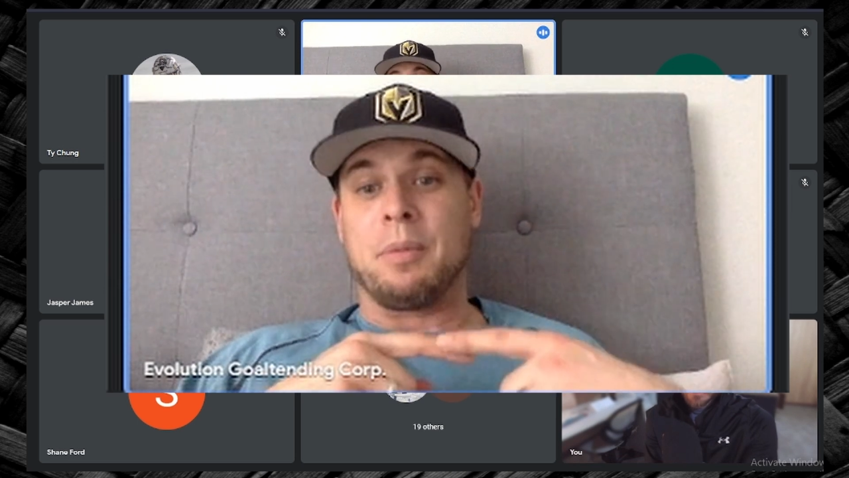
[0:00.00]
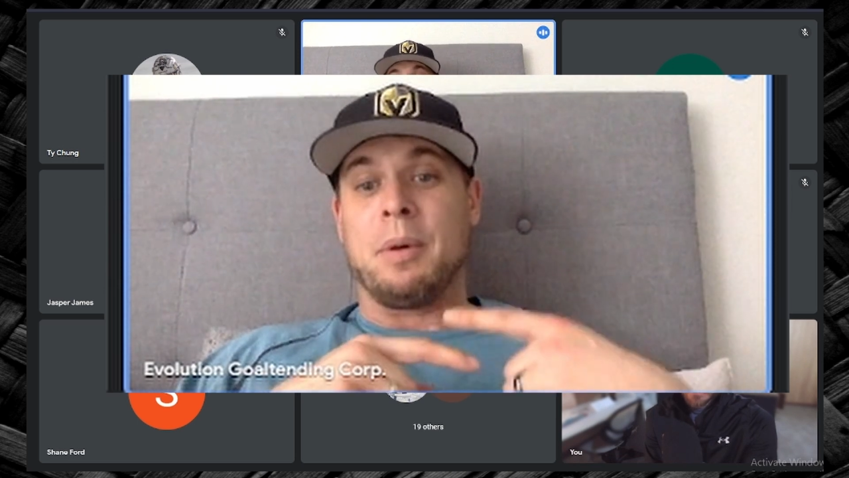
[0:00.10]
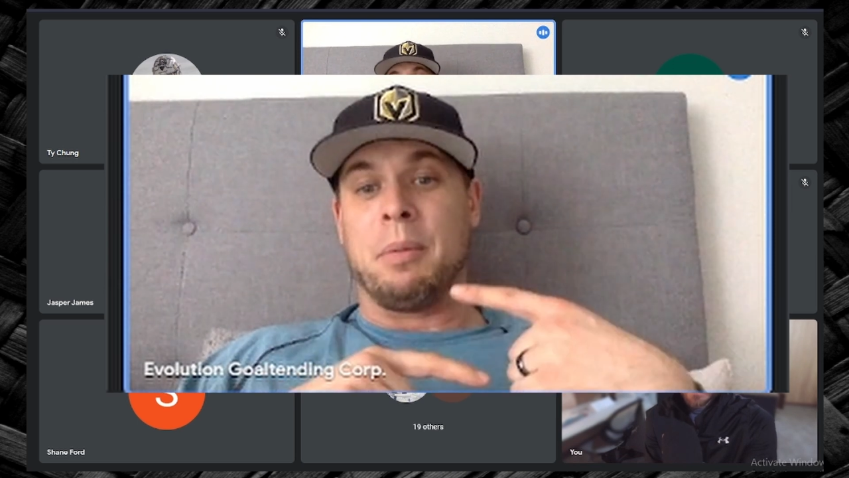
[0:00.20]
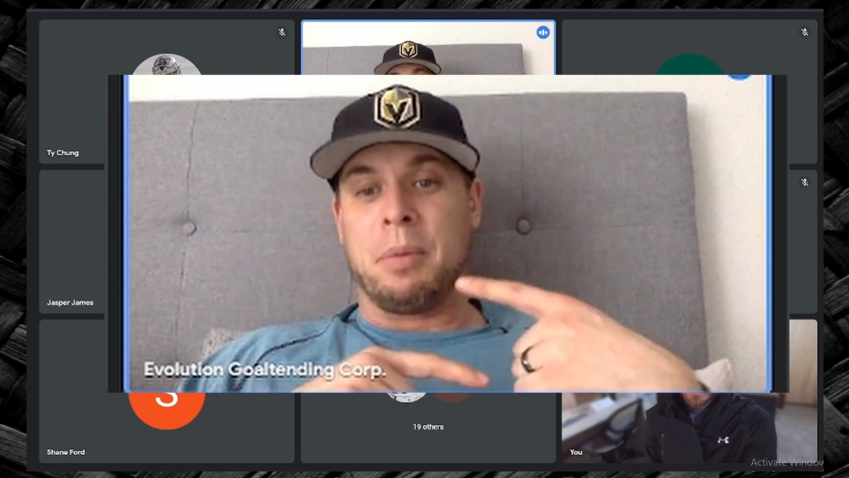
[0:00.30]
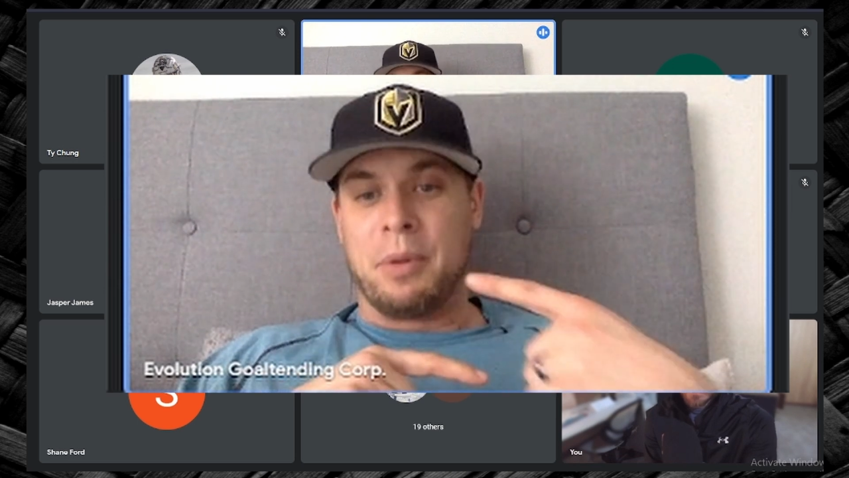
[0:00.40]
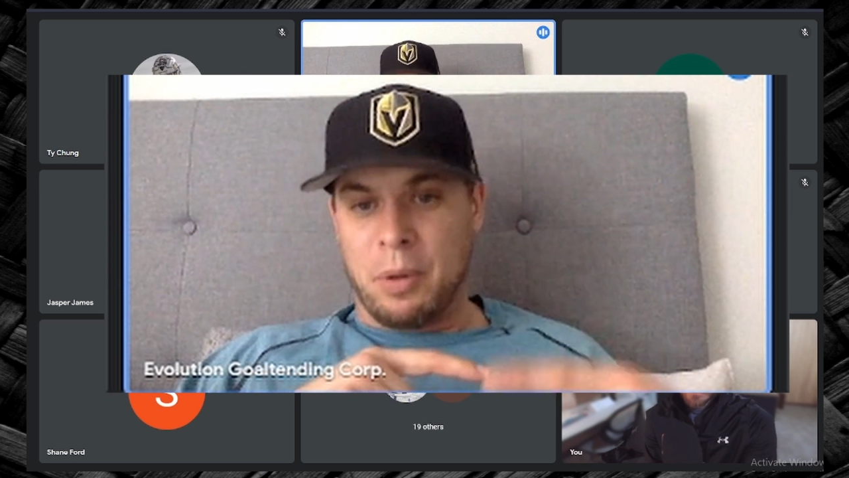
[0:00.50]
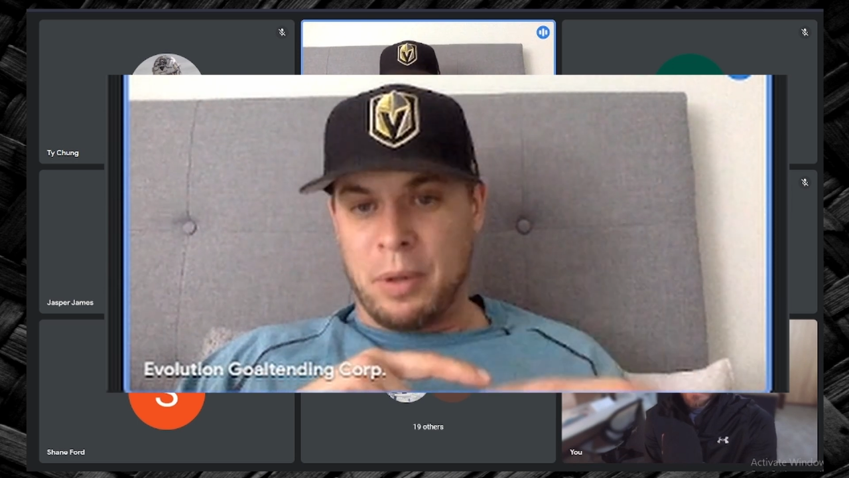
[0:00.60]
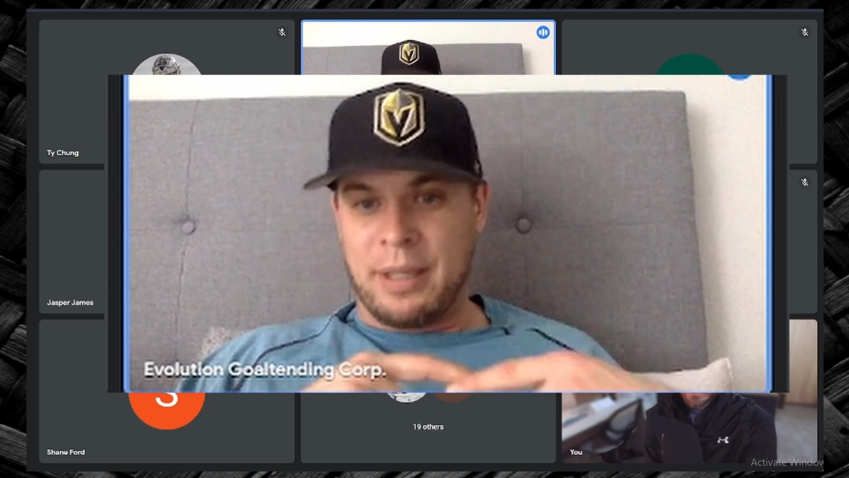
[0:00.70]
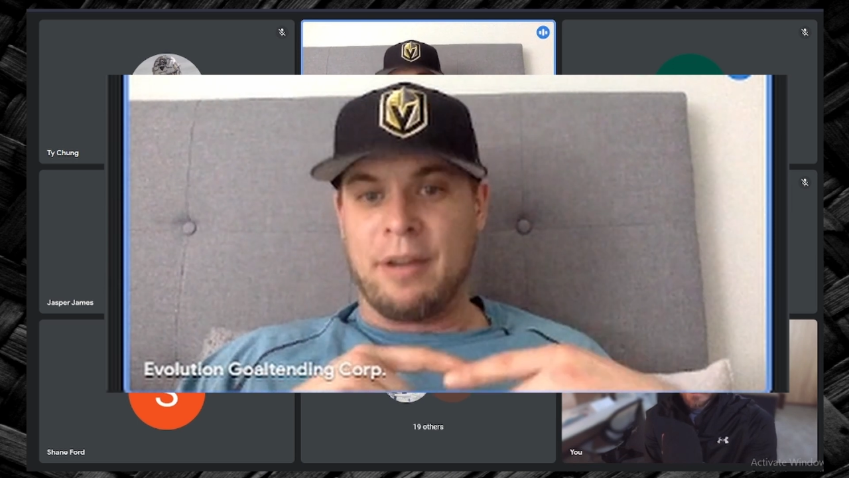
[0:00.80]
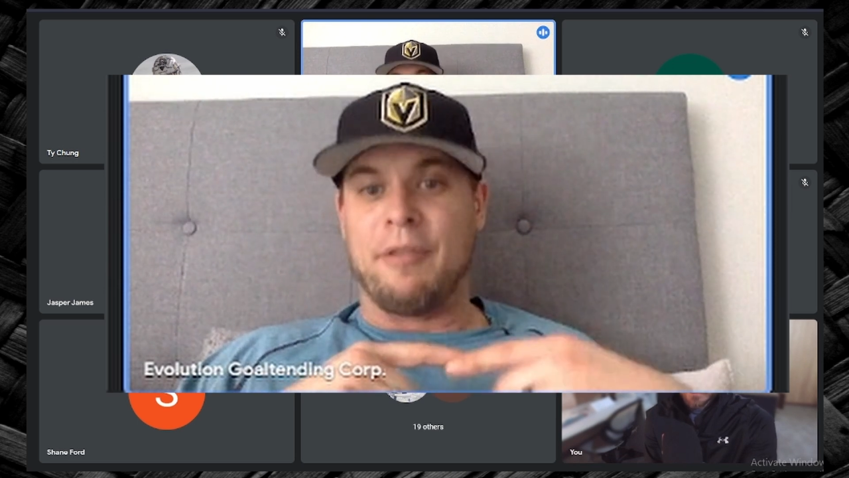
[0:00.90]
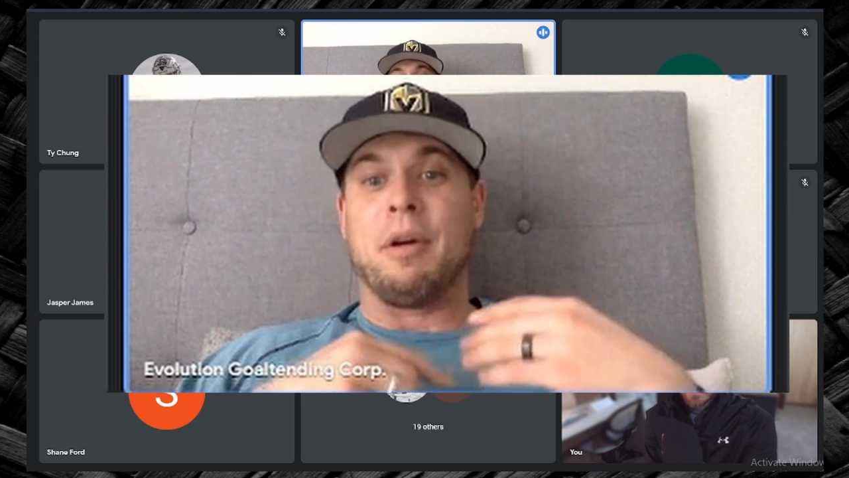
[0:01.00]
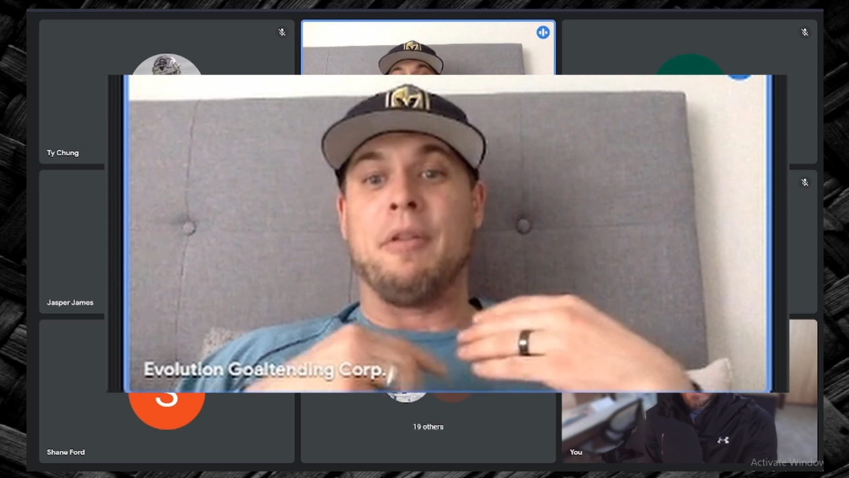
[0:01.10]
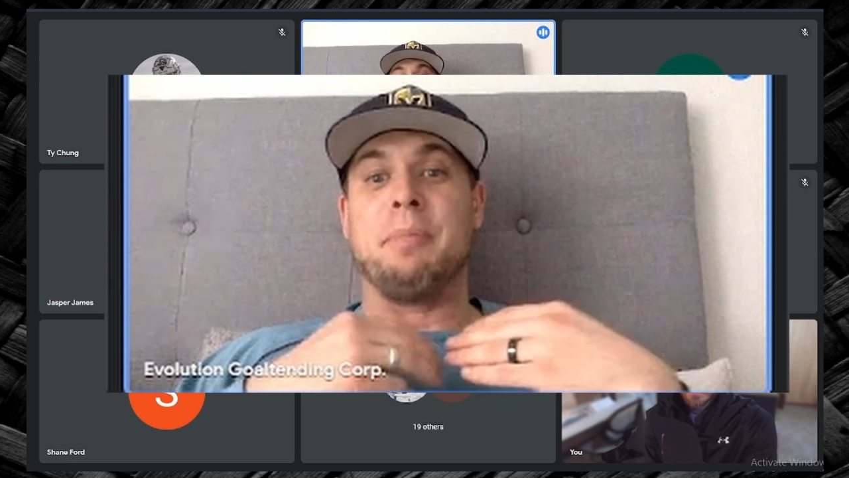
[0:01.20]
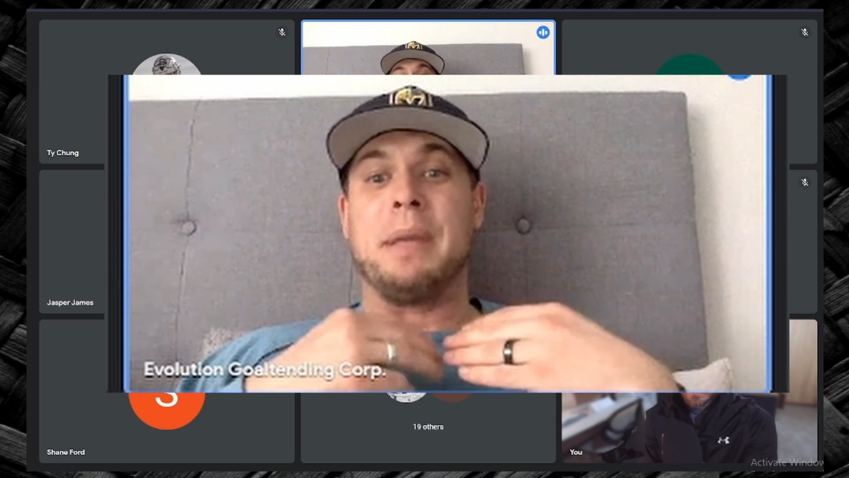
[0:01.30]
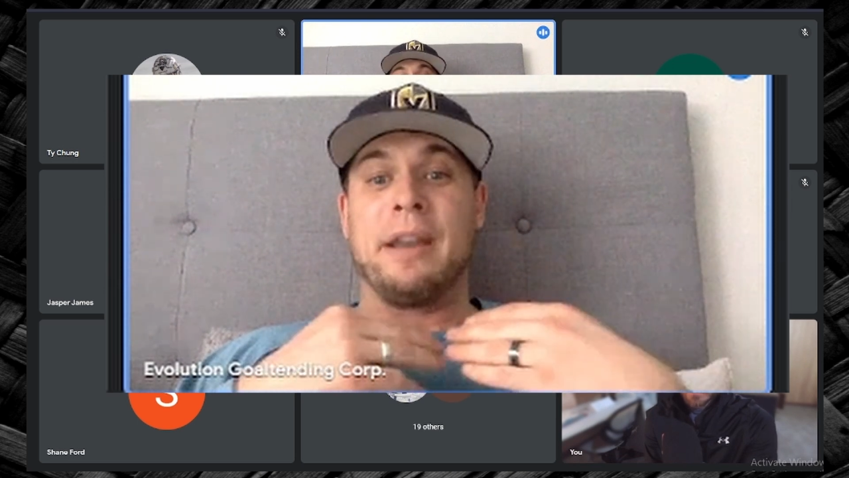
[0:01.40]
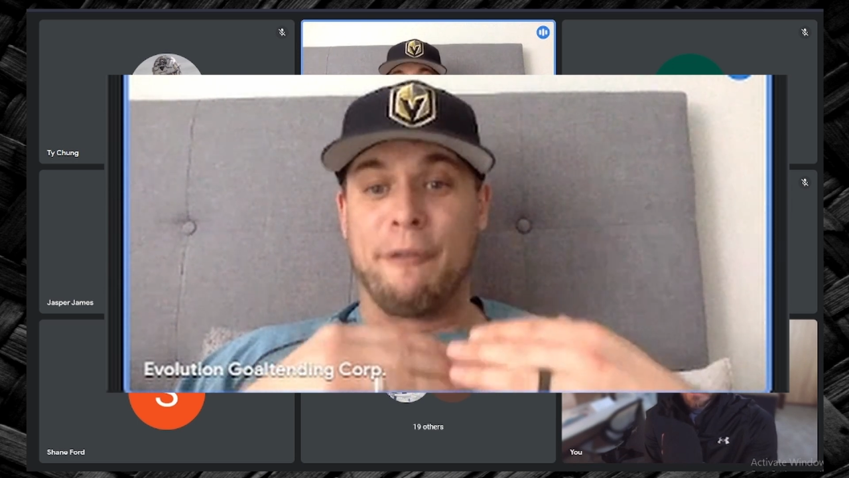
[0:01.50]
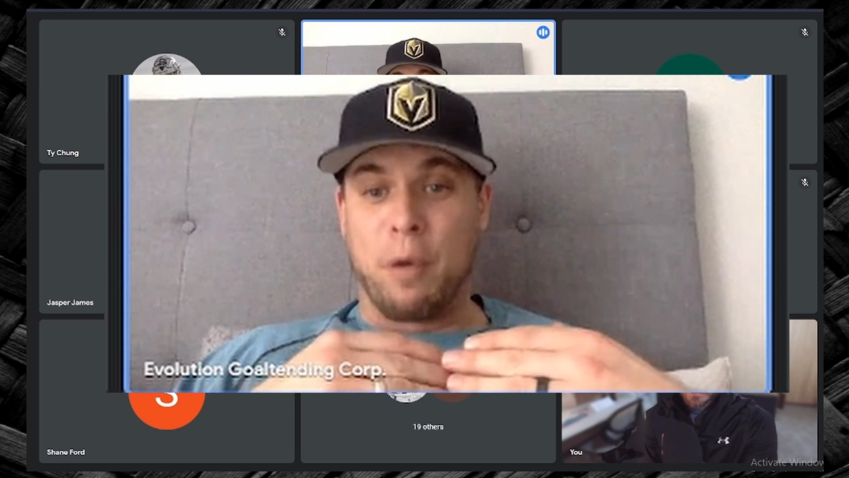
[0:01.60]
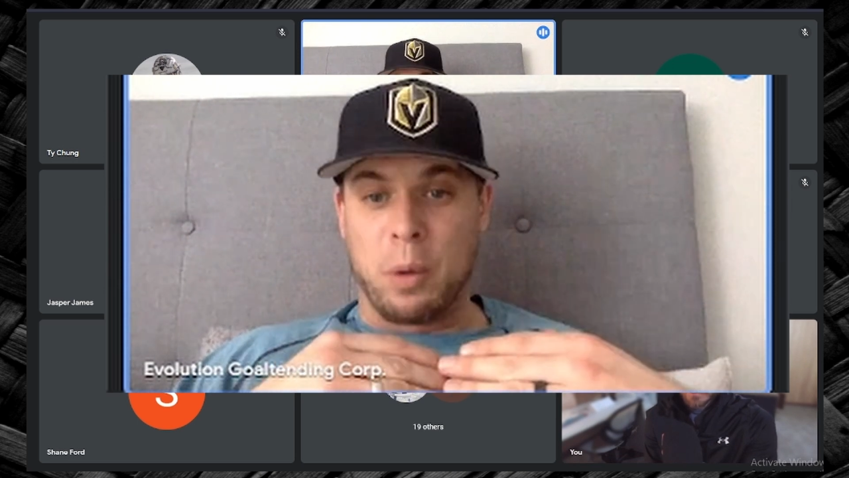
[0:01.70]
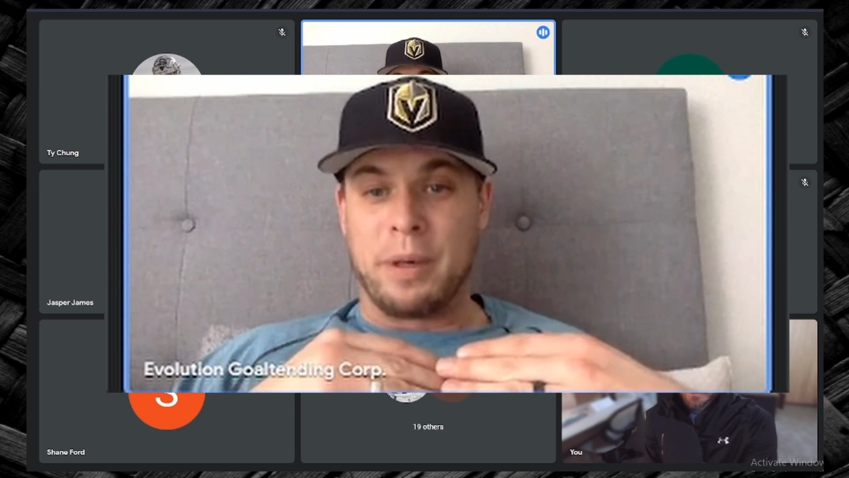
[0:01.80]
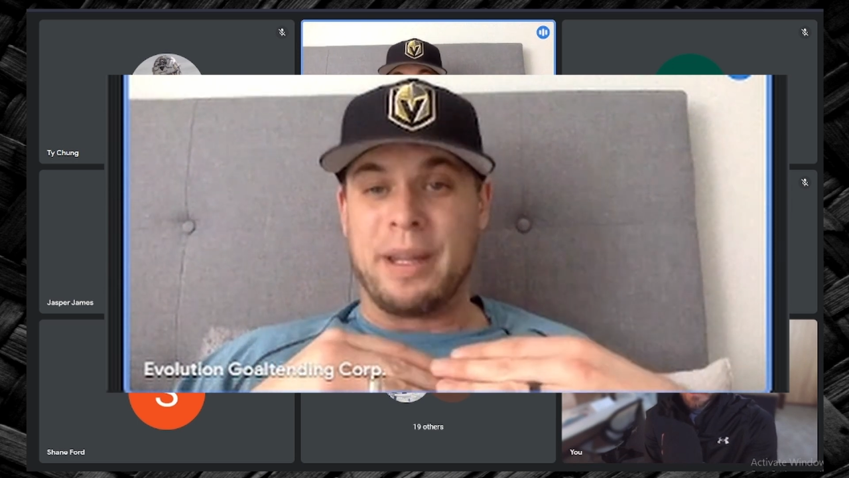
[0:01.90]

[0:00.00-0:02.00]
the whole idea of being forward,